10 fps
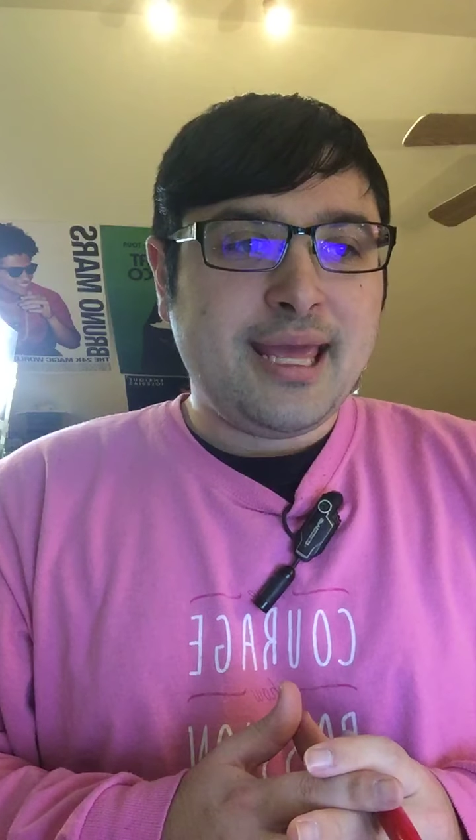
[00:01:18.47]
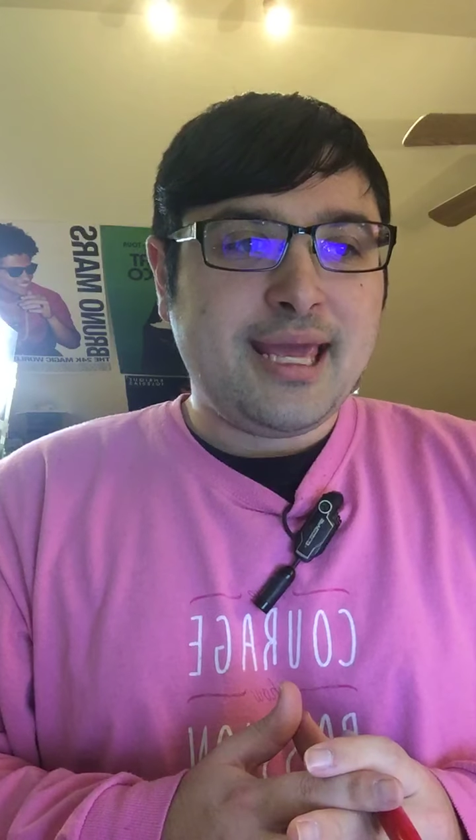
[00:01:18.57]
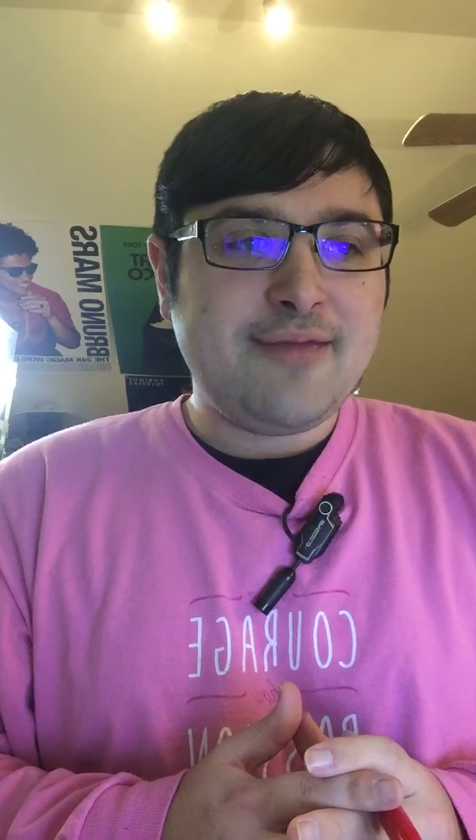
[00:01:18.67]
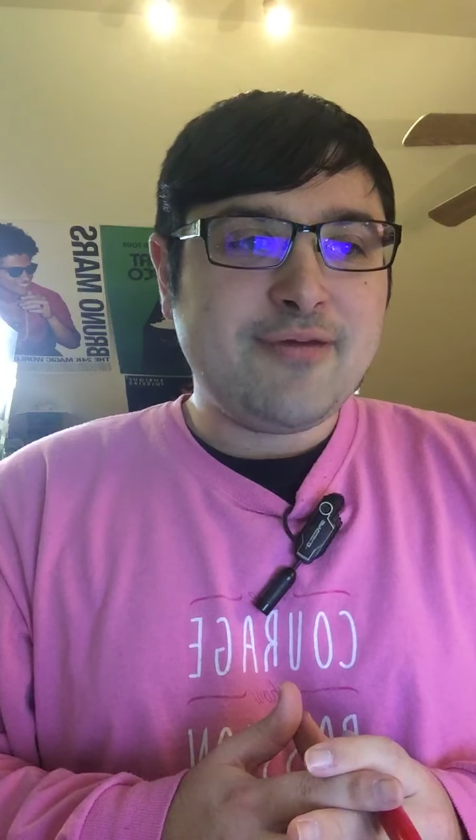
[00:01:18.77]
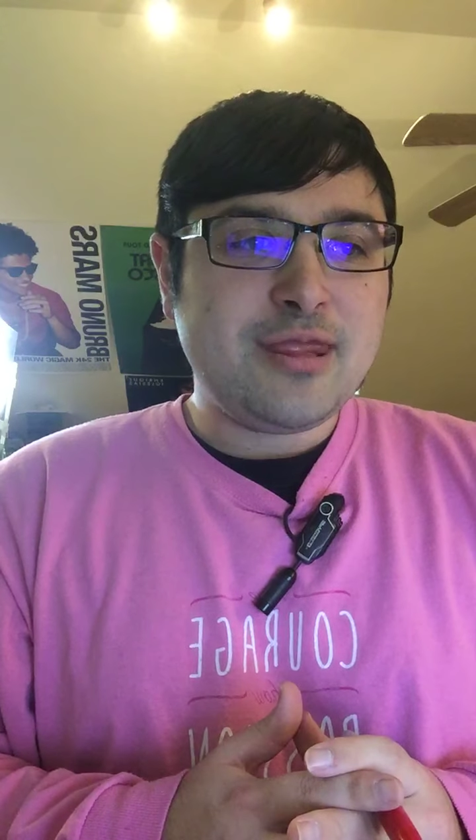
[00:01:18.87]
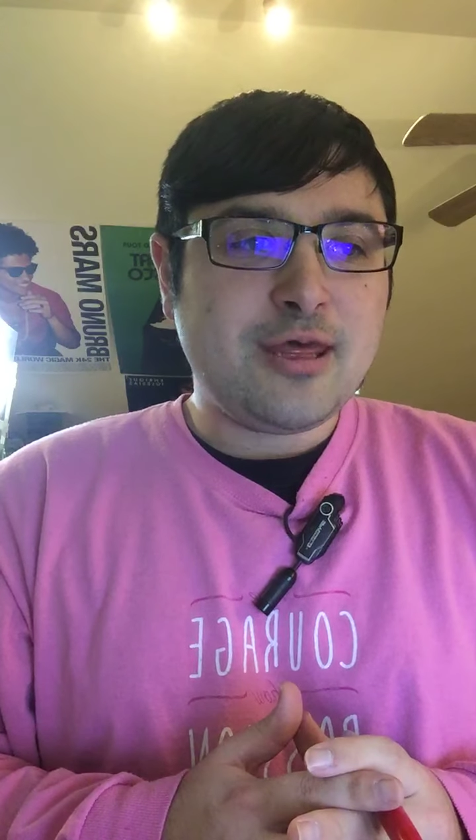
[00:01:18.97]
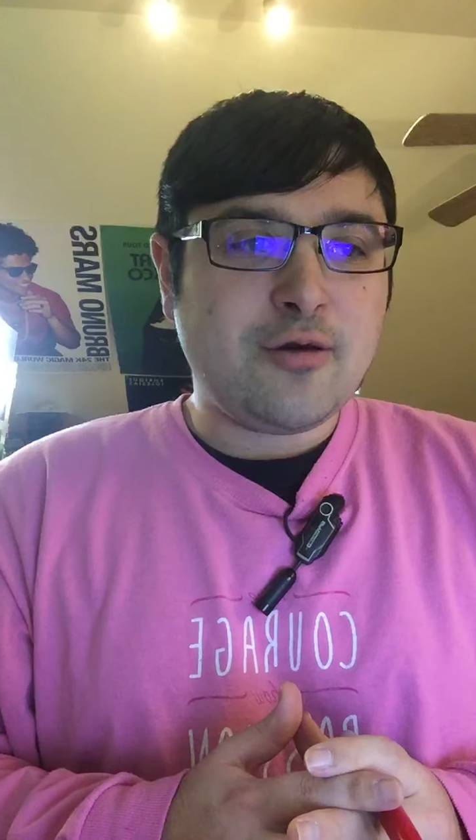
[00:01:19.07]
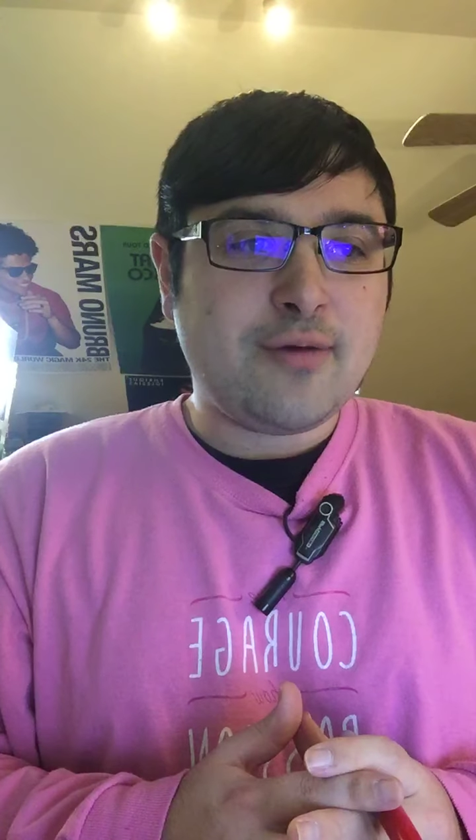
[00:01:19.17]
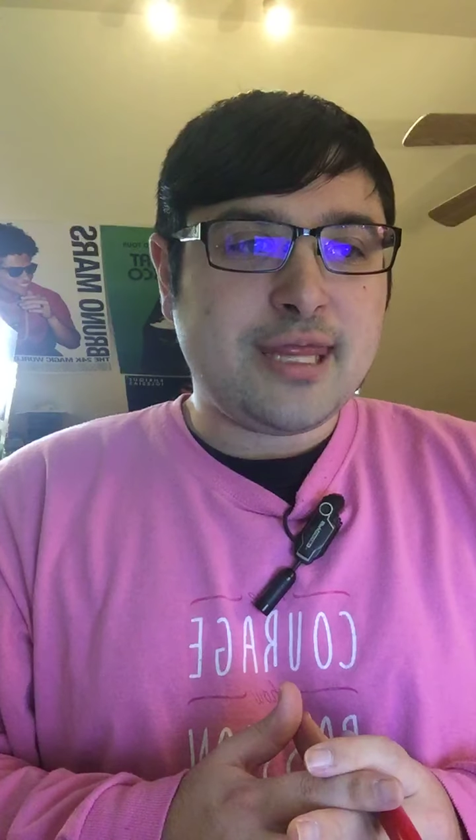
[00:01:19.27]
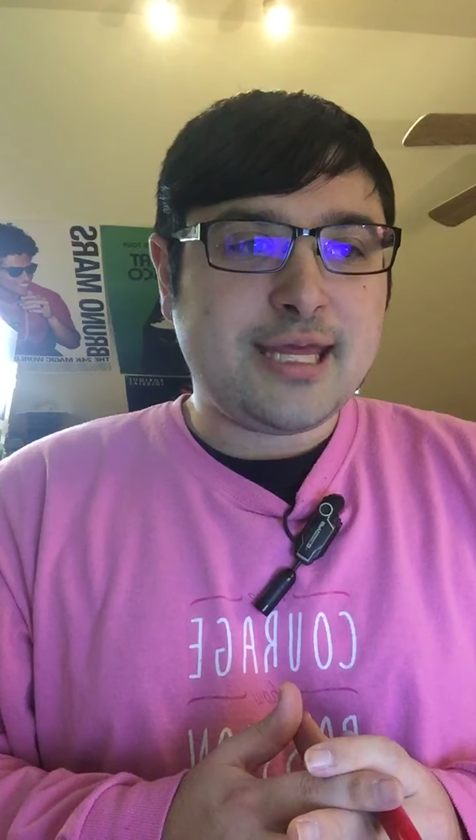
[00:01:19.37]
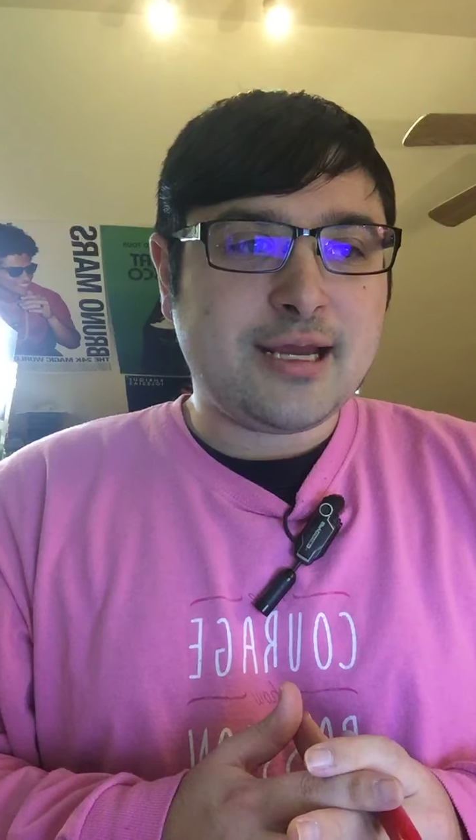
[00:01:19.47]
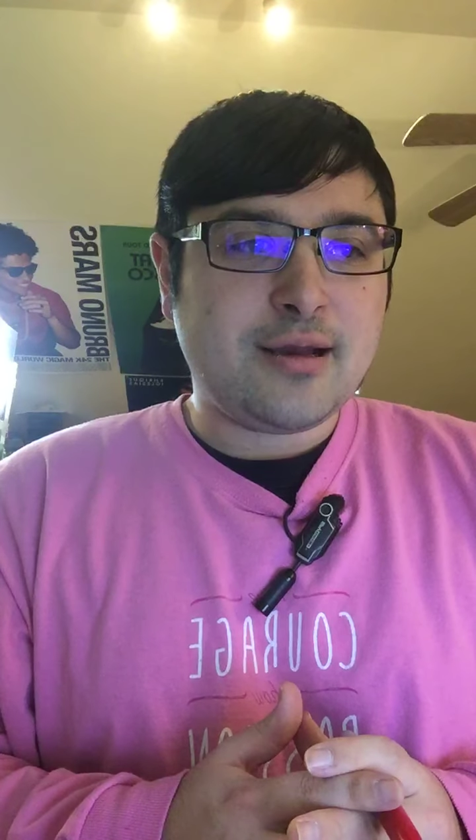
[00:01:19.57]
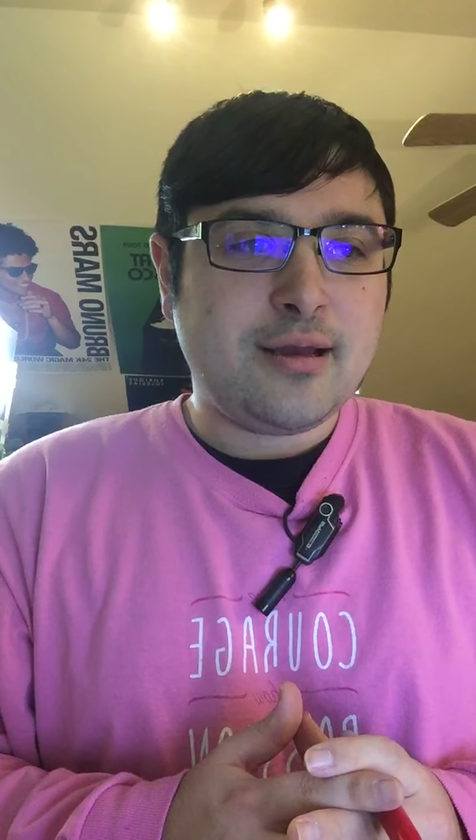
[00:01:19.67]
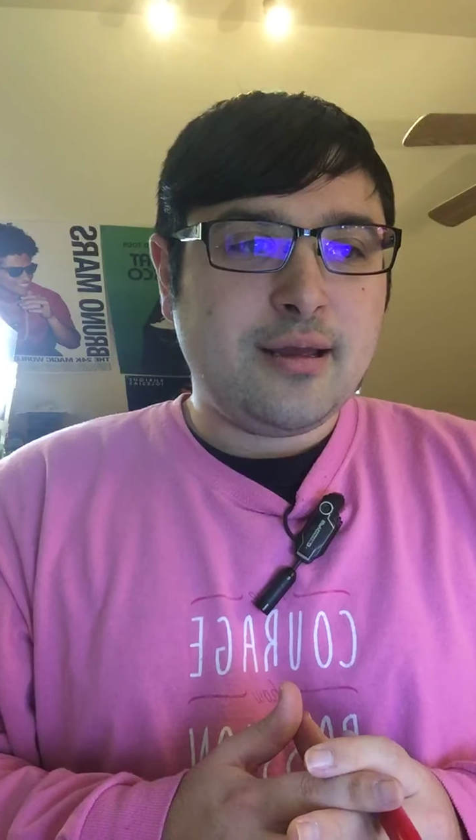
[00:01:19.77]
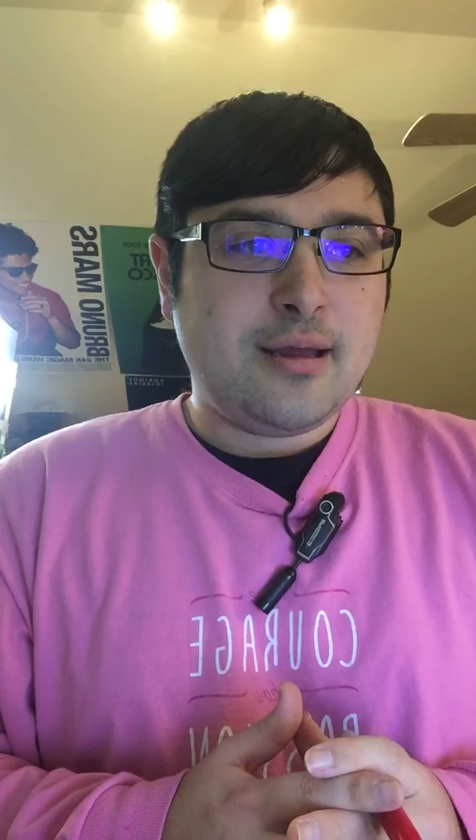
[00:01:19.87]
Even though there